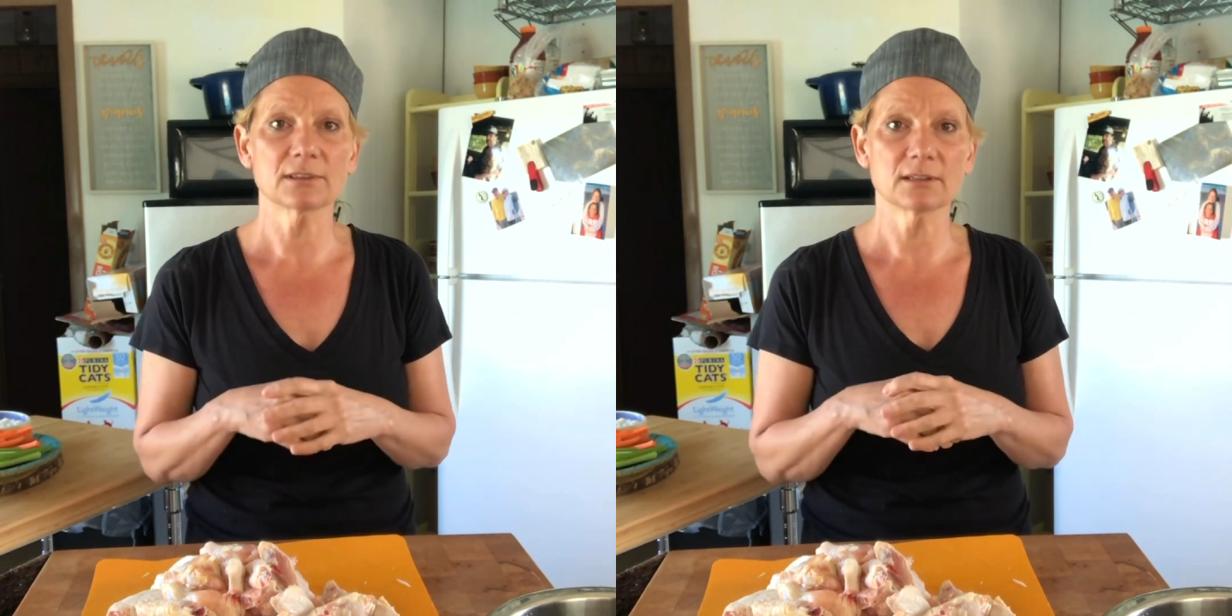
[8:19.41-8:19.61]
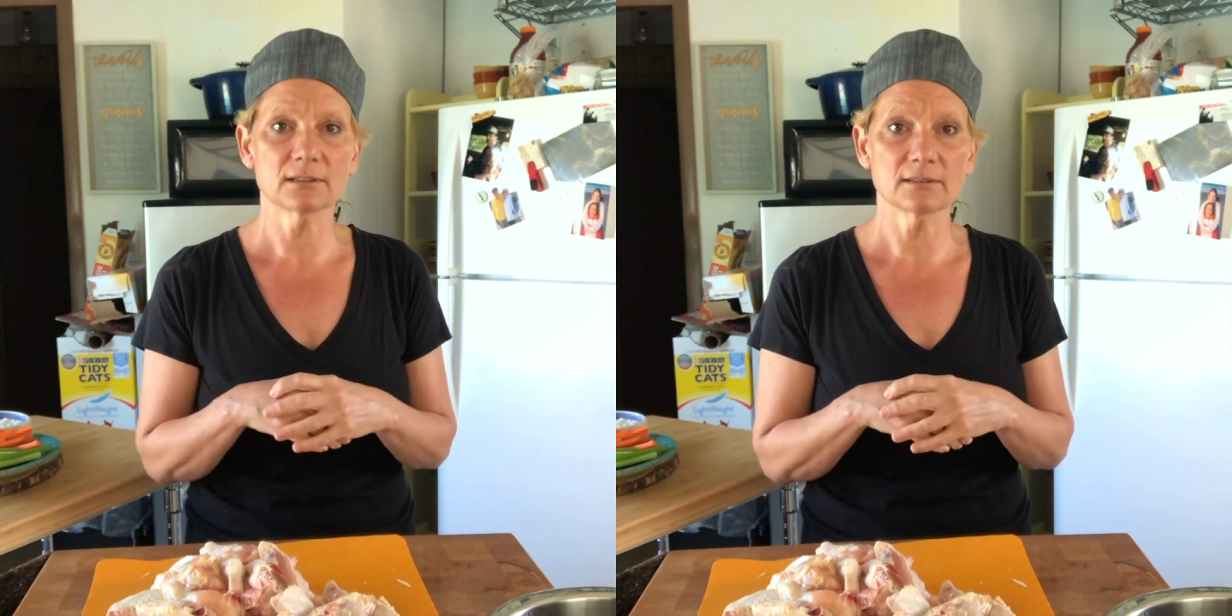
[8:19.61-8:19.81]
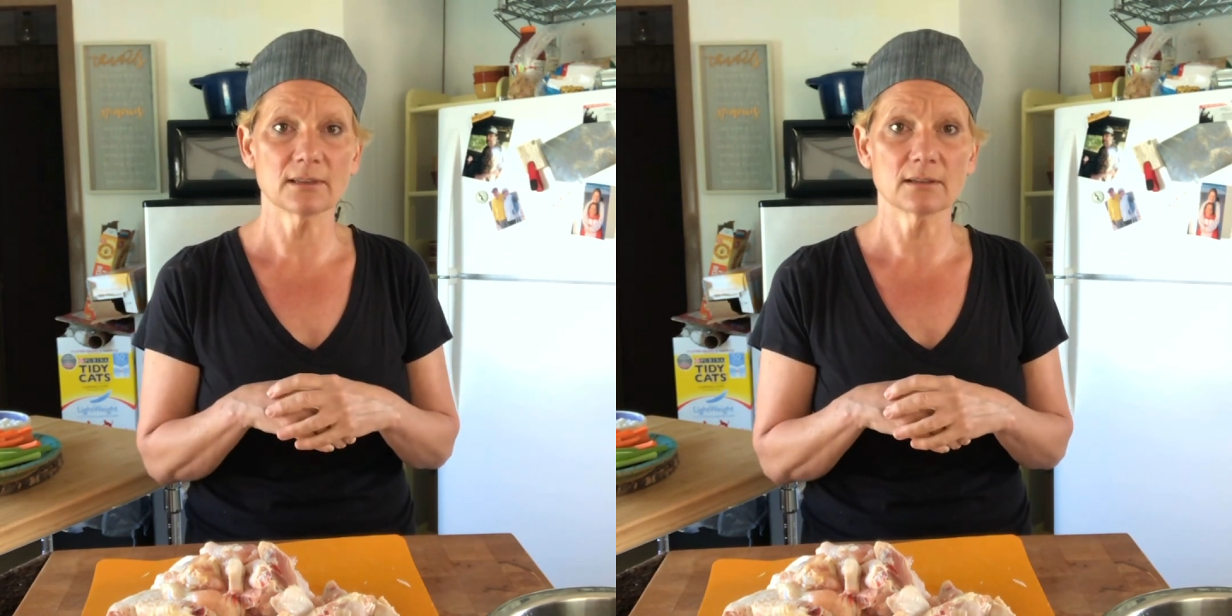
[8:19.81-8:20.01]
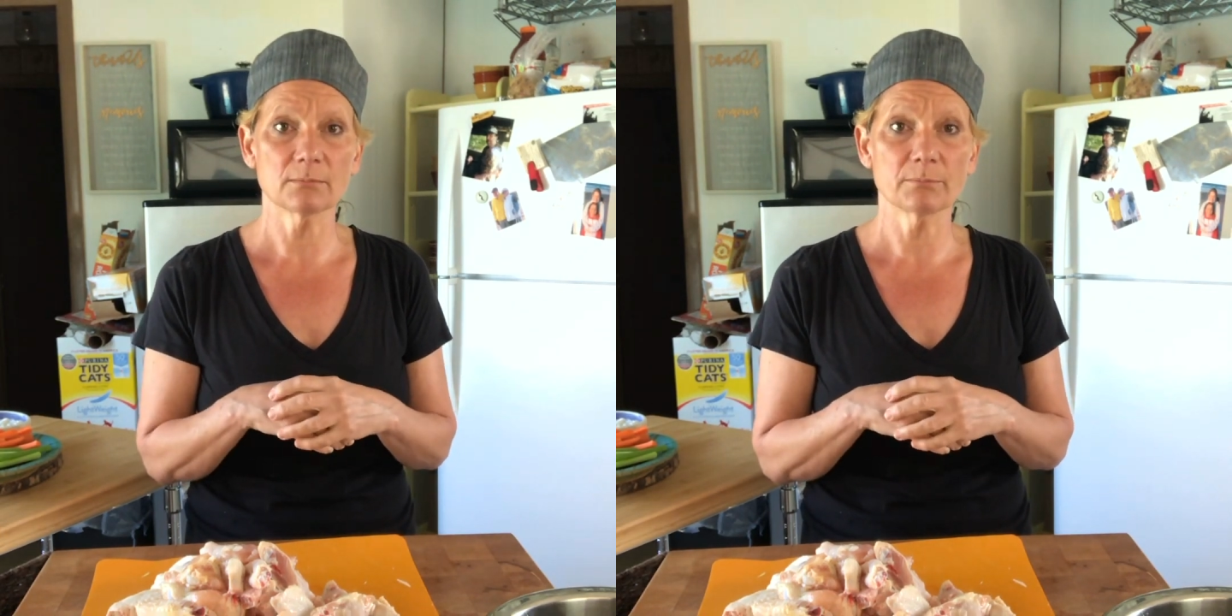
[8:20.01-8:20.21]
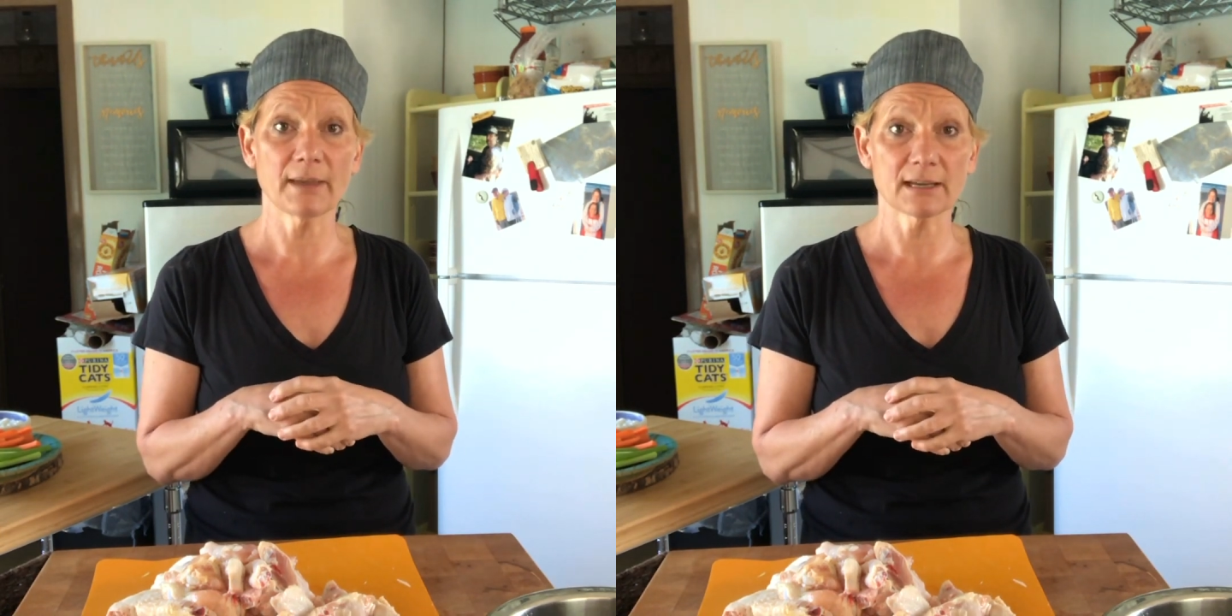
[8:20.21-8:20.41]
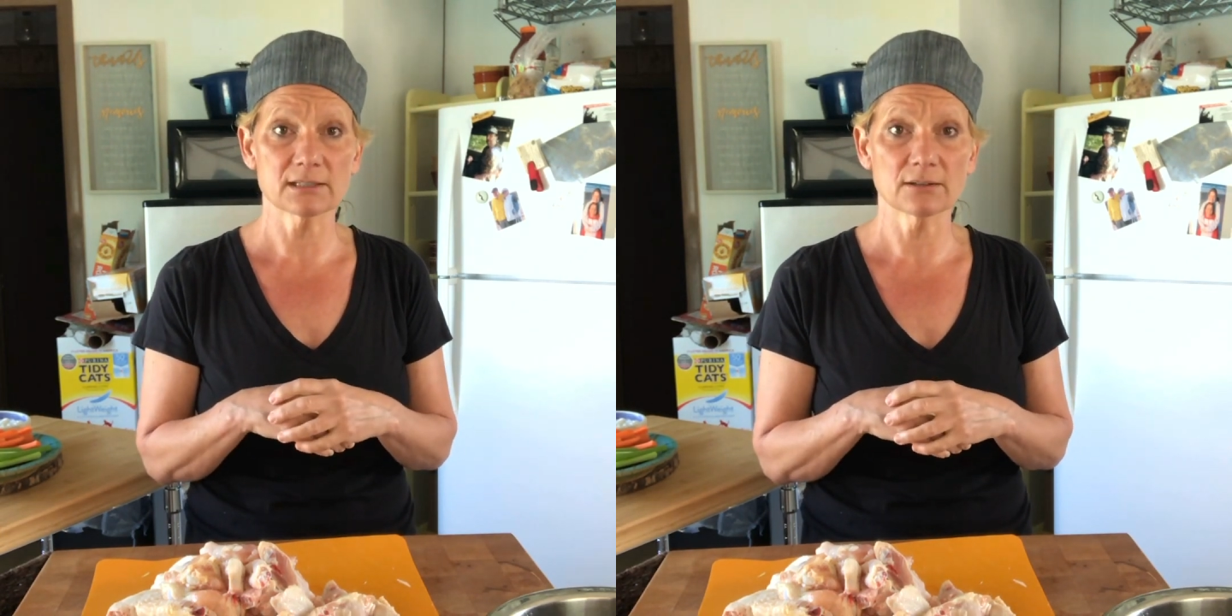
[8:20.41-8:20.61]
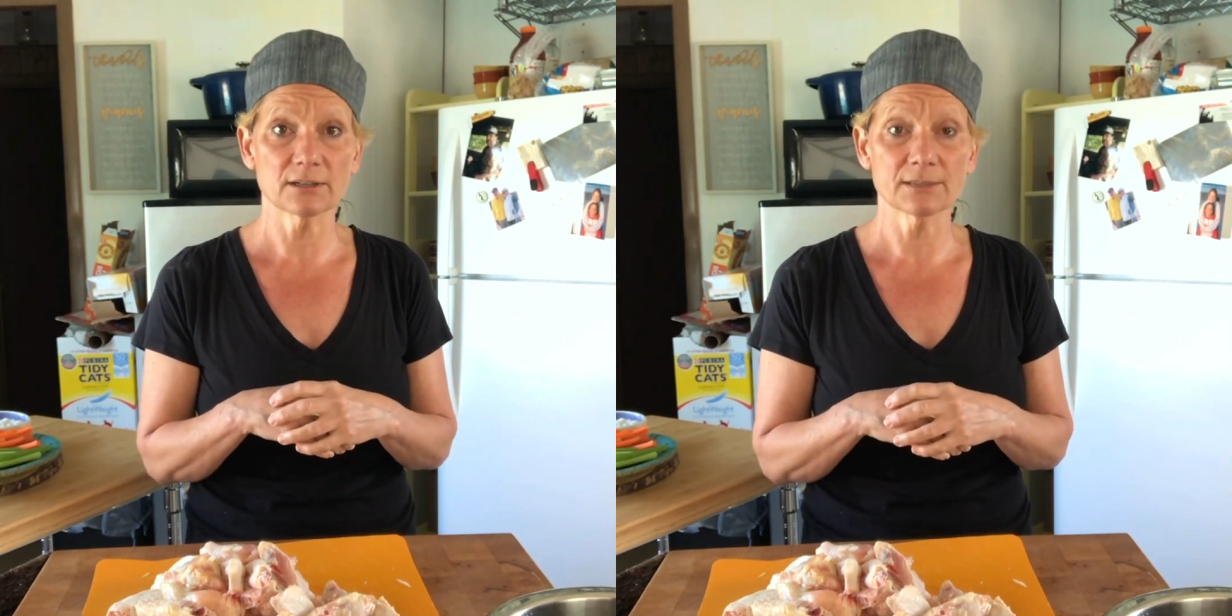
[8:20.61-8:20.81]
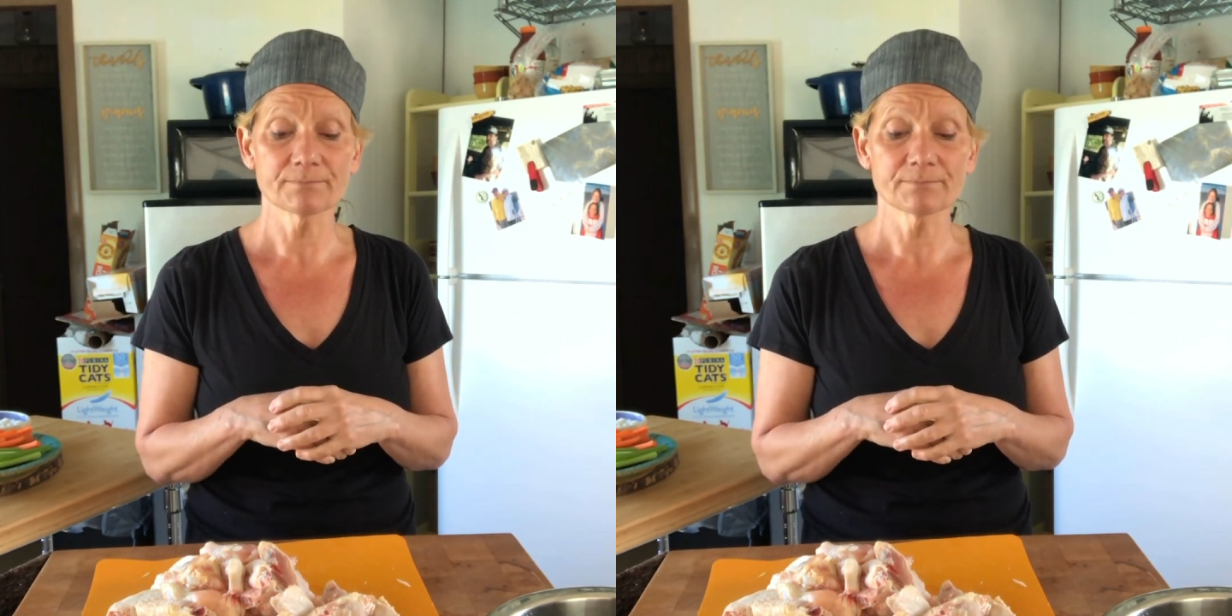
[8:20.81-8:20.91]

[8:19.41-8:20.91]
the bacteria.